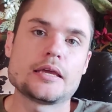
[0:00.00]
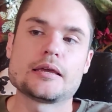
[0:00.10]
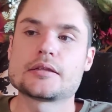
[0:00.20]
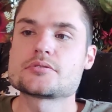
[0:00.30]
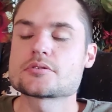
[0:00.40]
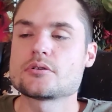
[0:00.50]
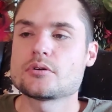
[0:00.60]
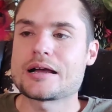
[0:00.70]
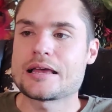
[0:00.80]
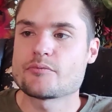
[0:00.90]
and
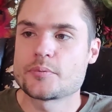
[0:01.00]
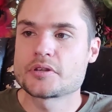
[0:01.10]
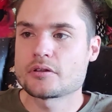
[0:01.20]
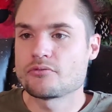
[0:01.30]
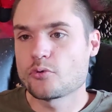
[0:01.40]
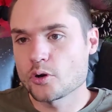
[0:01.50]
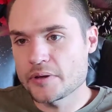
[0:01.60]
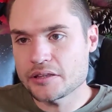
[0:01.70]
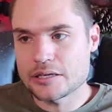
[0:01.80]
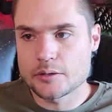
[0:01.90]
so I have a particular
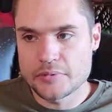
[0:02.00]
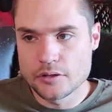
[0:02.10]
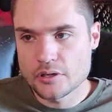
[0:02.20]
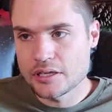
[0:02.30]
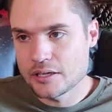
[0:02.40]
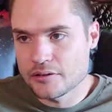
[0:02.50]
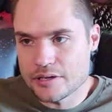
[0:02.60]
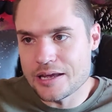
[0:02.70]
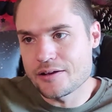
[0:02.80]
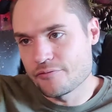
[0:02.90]
format that I'll be
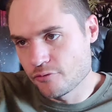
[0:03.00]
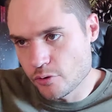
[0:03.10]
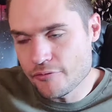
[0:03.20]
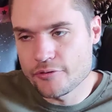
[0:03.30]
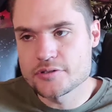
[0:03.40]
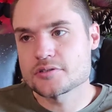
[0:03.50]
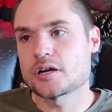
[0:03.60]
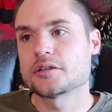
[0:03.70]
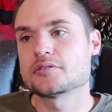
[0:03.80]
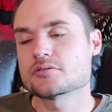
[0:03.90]
looking at uh, for reference
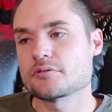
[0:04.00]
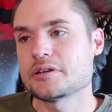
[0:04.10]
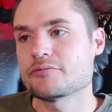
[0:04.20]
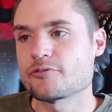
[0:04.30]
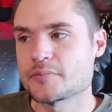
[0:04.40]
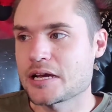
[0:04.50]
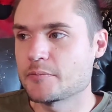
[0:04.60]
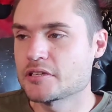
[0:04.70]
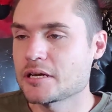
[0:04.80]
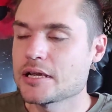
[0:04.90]
on the screen from
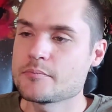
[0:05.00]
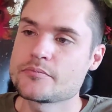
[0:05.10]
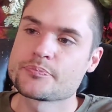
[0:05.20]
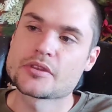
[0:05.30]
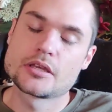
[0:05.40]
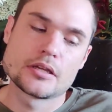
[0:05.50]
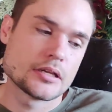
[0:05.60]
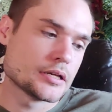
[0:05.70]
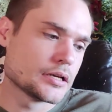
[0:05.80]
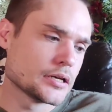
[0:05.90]
time to time.
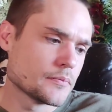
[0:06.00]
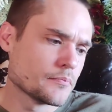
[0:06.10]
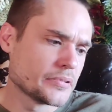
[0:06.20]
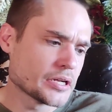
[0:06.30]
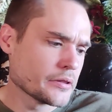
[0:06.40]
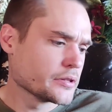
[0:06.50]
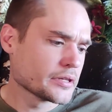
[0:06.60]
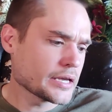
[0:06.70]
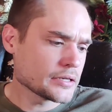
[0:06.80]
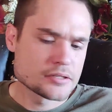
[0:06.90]
Um, but other
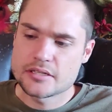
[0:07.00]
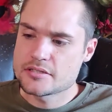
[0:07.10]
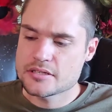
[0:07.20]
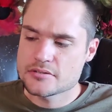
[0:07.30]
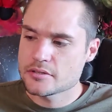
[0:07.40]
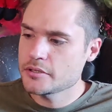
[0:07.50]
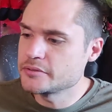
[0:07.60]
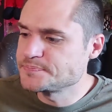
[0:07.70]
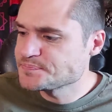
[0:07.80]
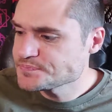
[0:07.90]
than that, let's get started.